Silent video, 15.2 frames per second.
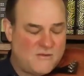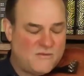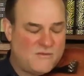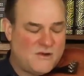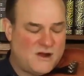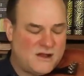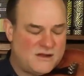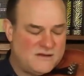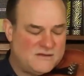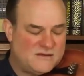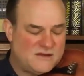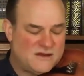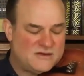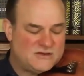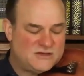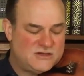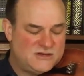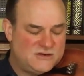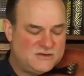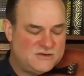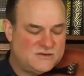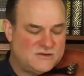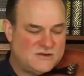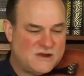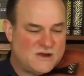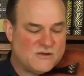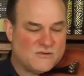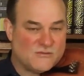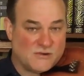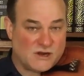1, 2,
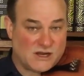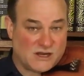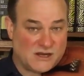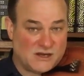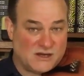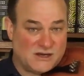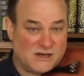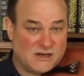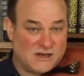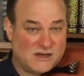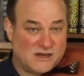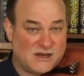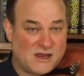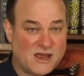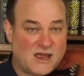ready,